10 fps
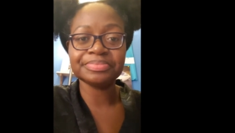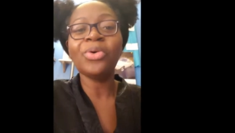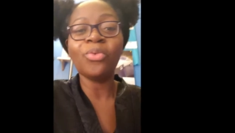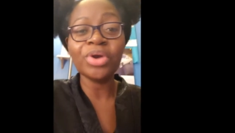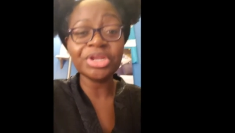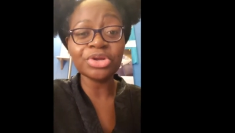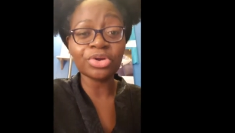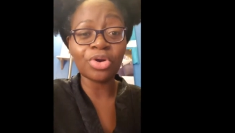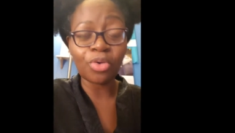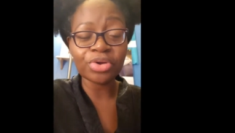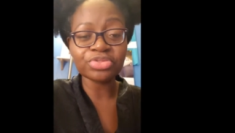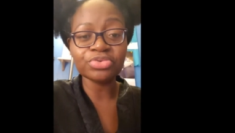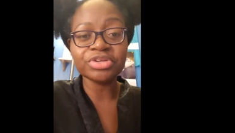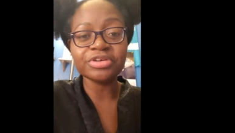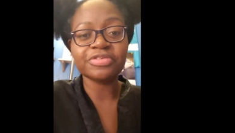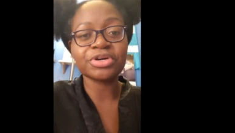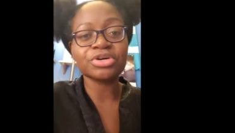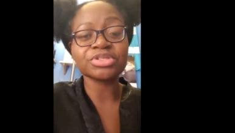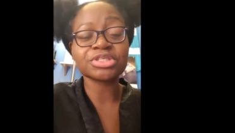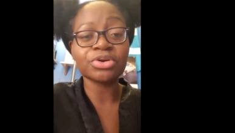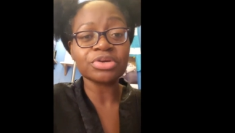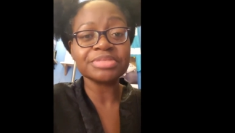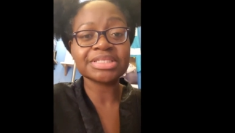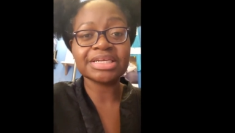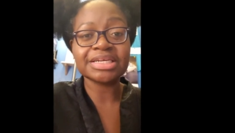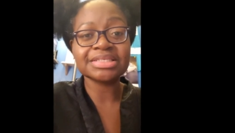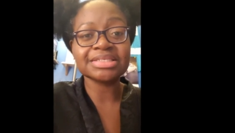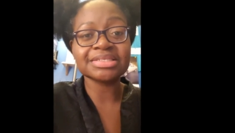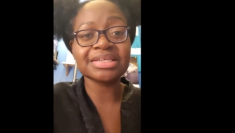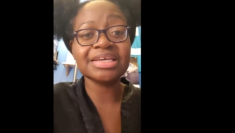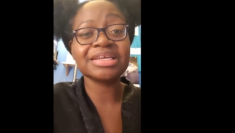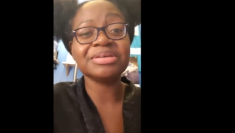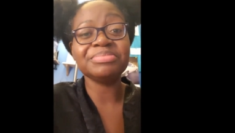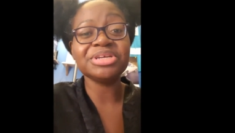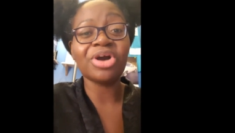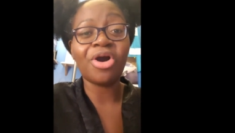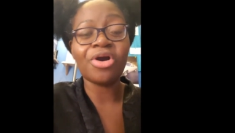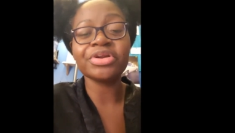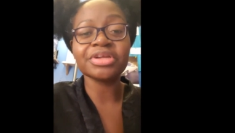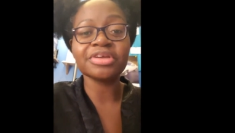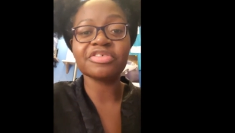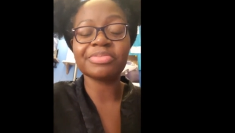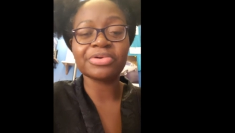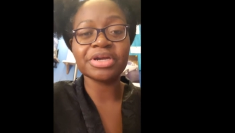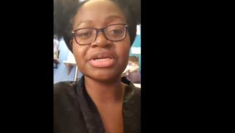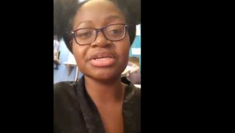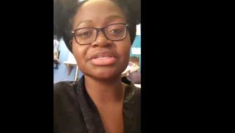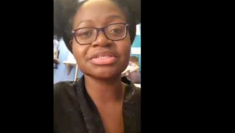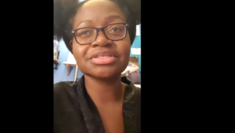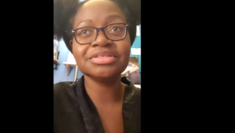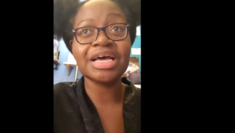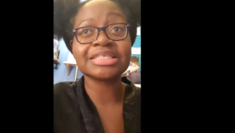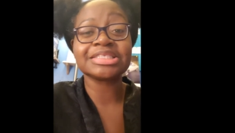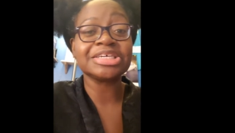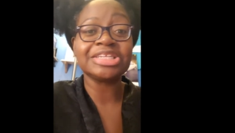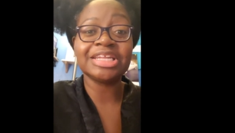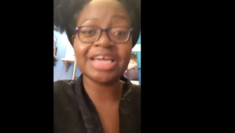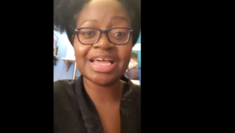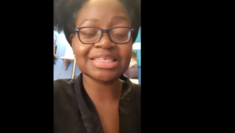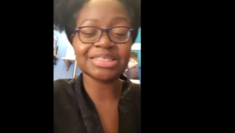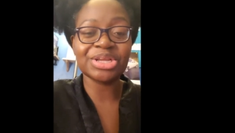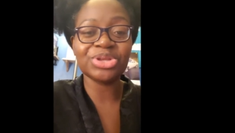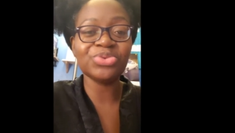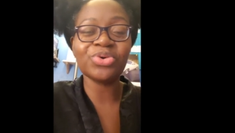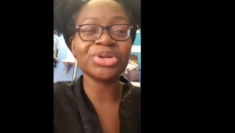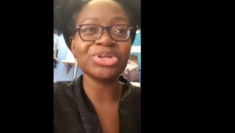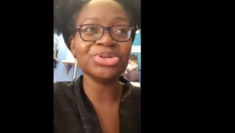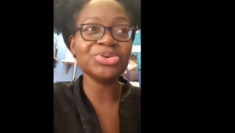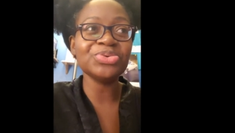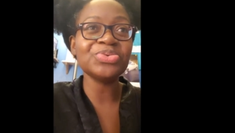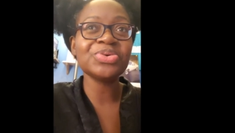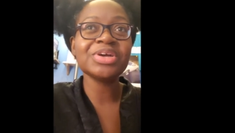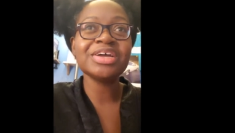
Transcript: When you're going through difficult circumstances, it can be hard to give praise. That's the last thing you want to do.